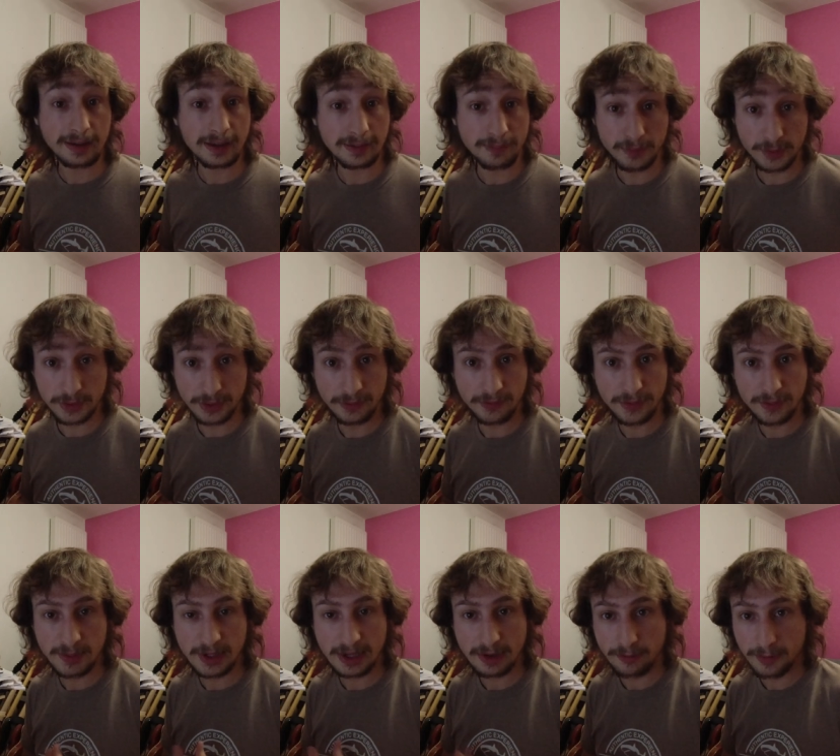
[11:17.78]
I, I get most
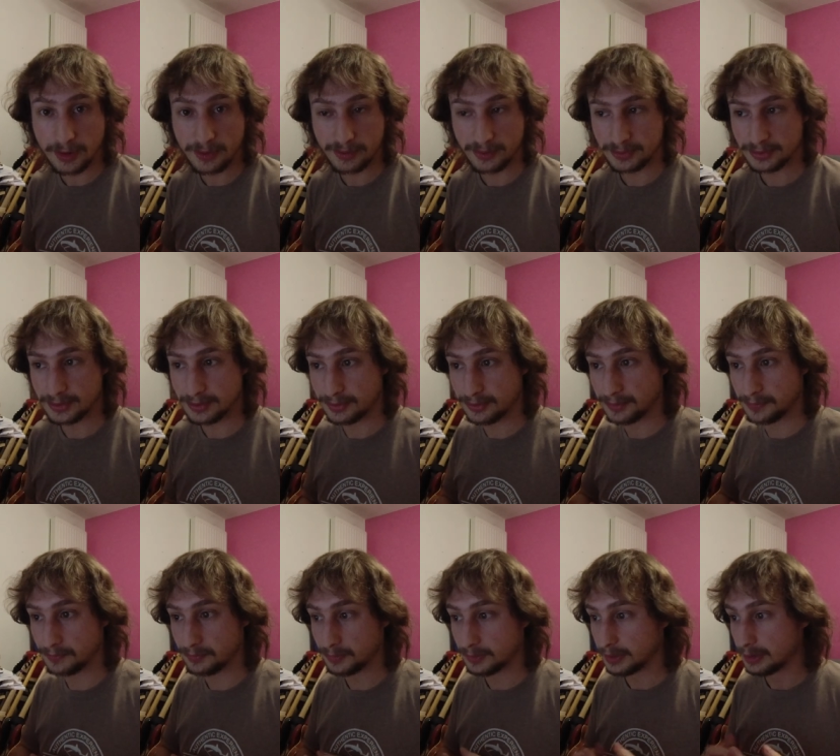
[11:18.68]
of the meaning wrong,
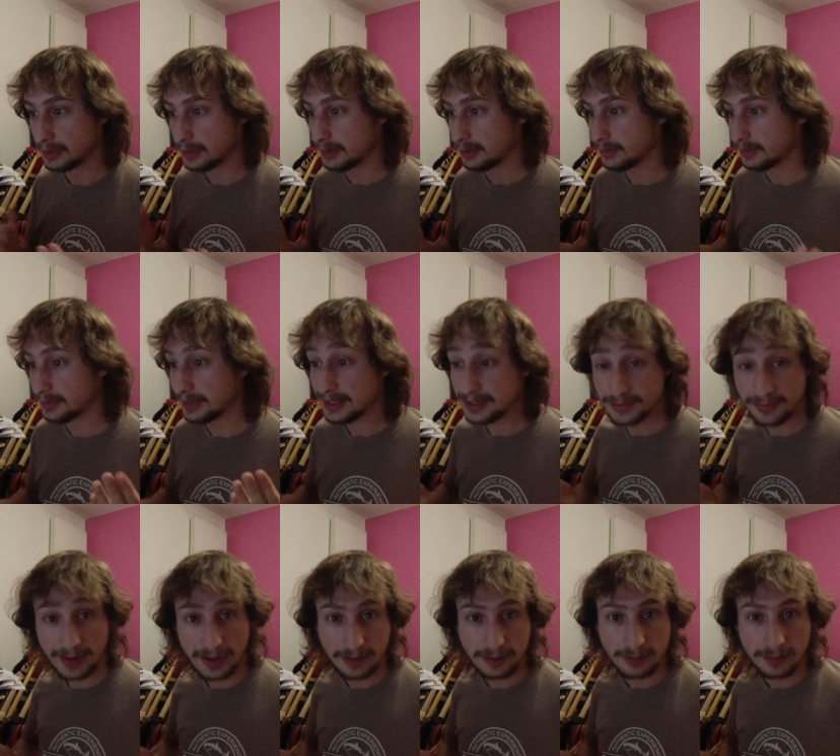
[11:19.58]
so
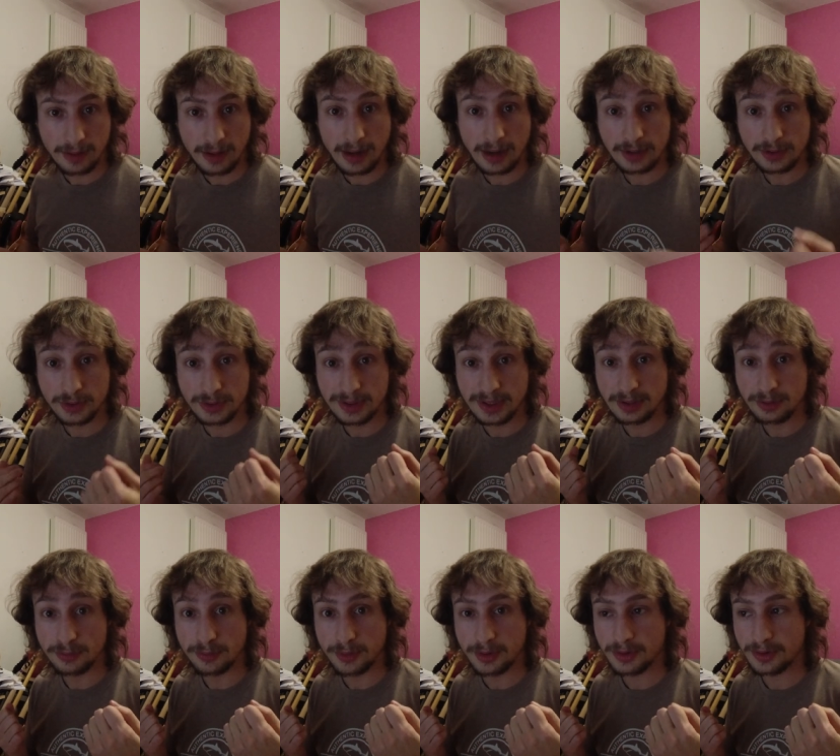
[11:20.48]
that's fine. I just
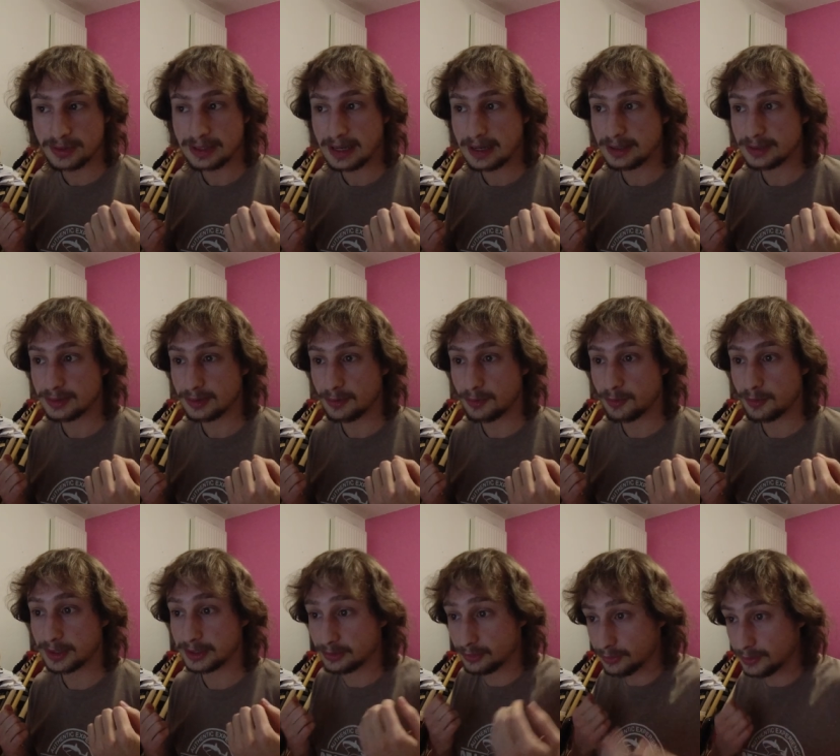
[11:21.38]
need to recognize
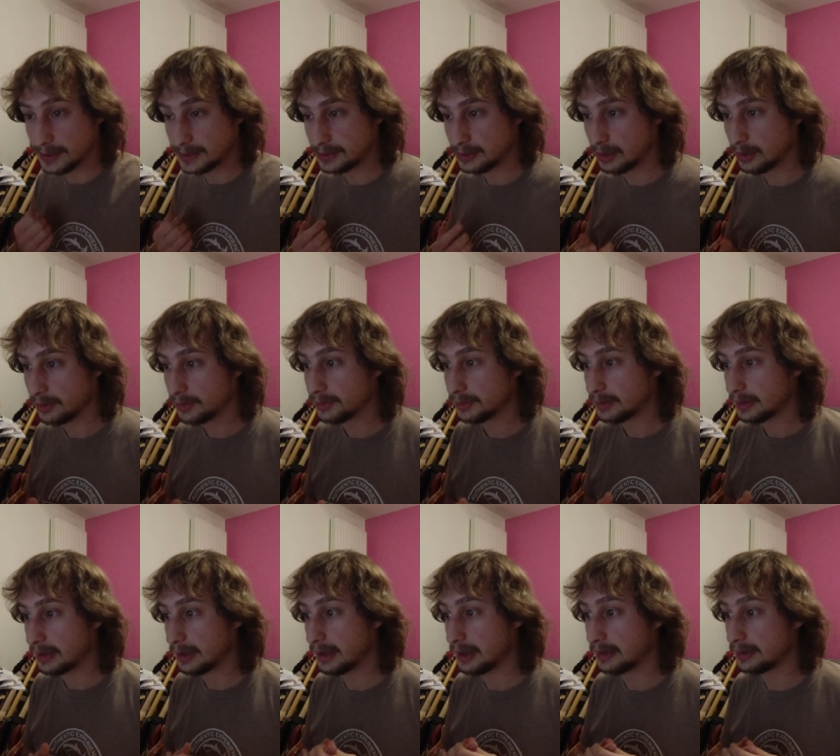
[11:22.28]
what I already
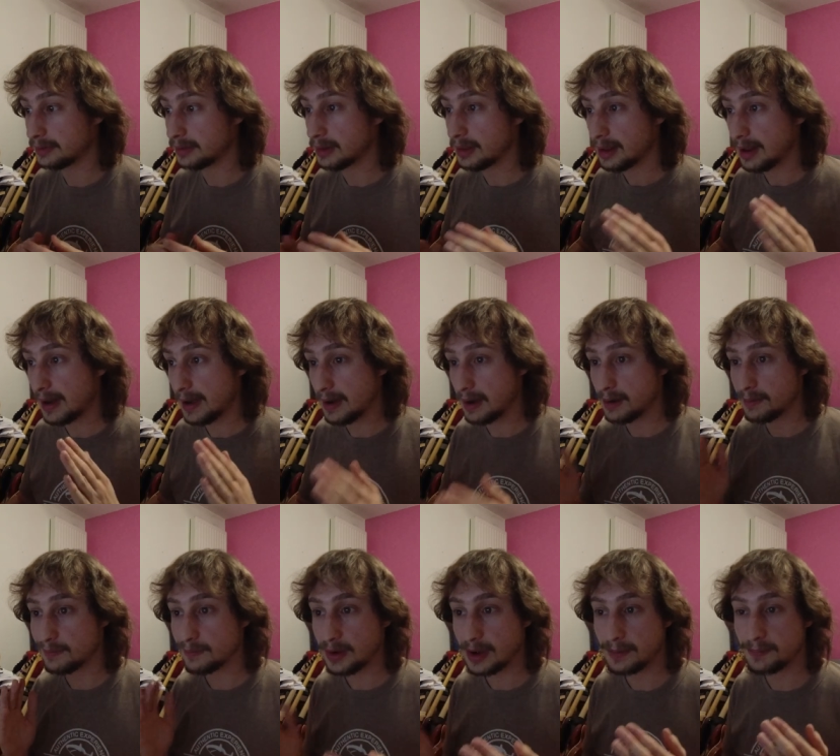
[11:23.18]
learned, and
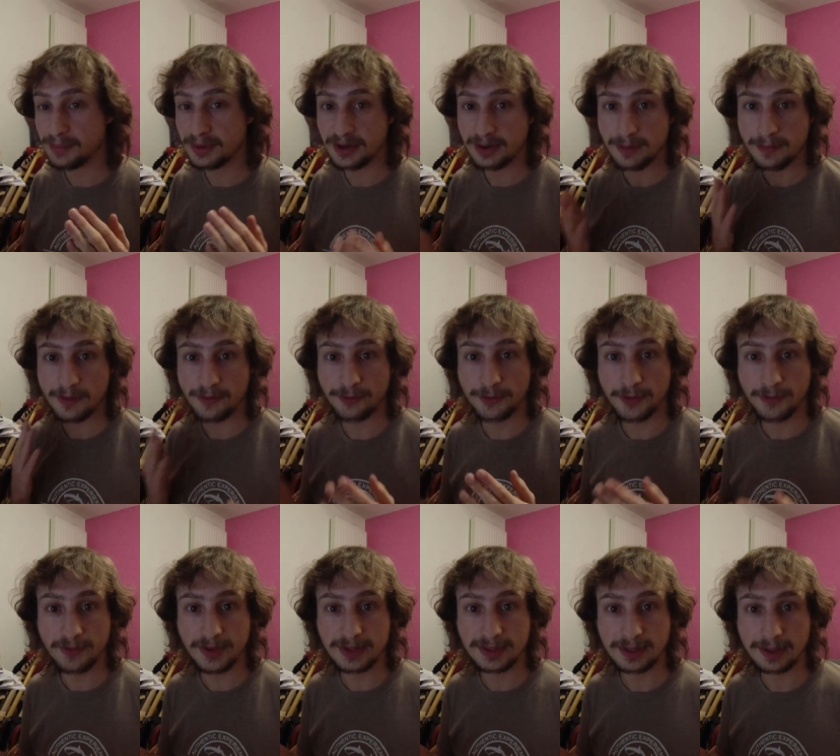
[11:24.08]
I'll, I'll pick up a
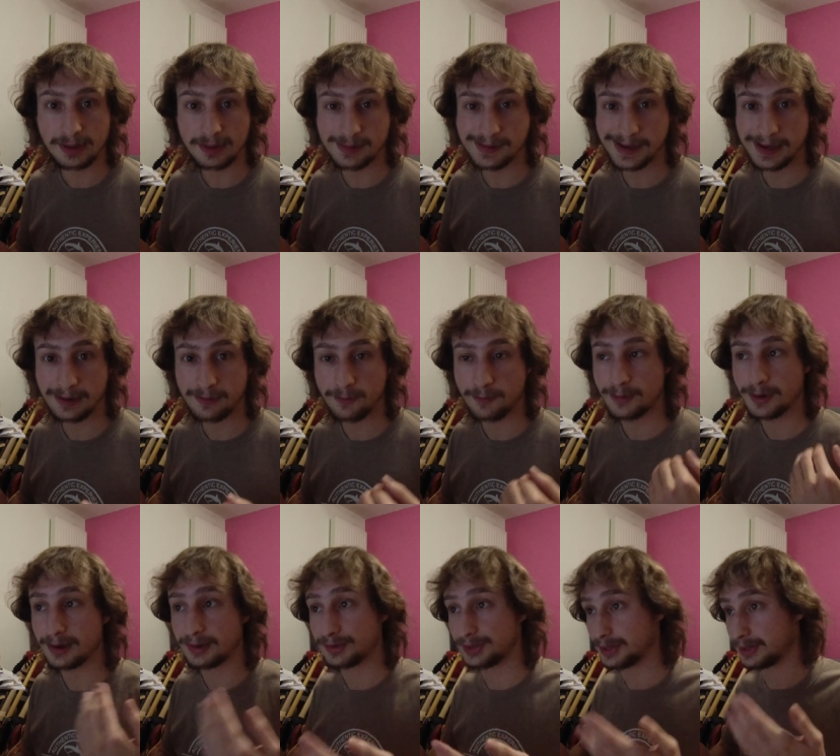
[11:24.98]
few things here and there
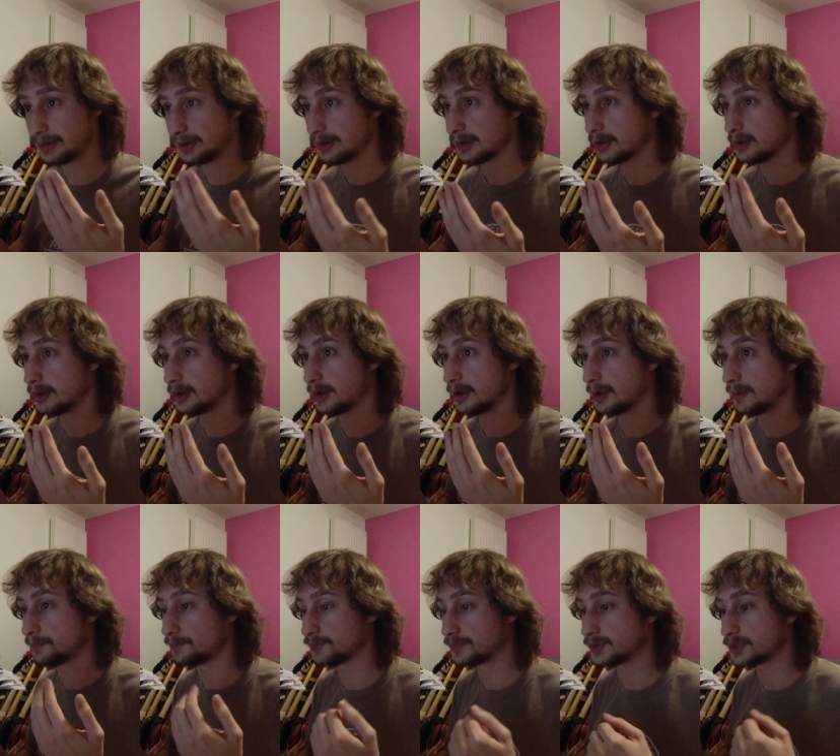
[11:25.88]
while hearing
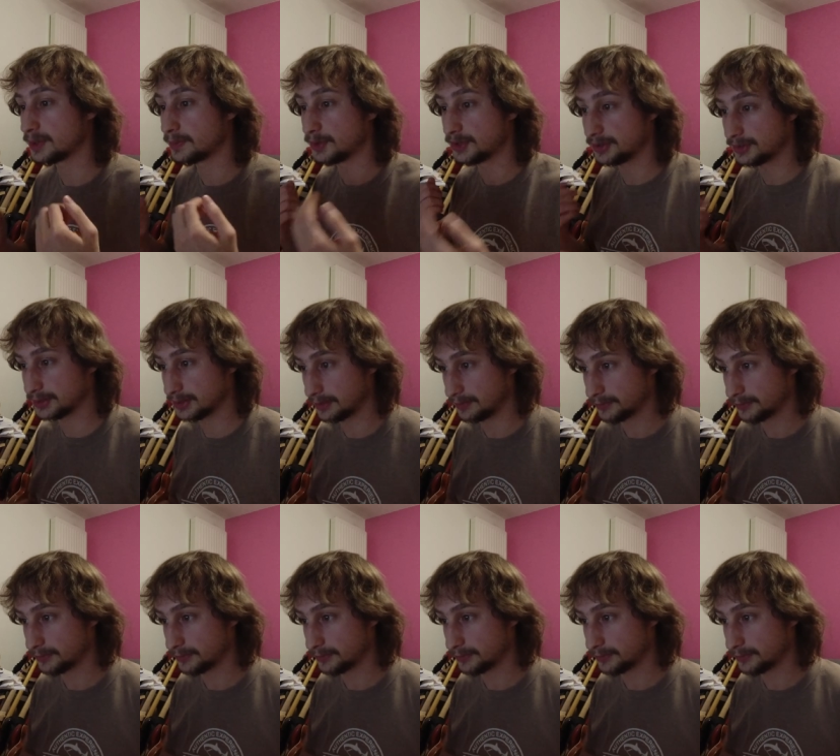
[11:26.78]
um, some other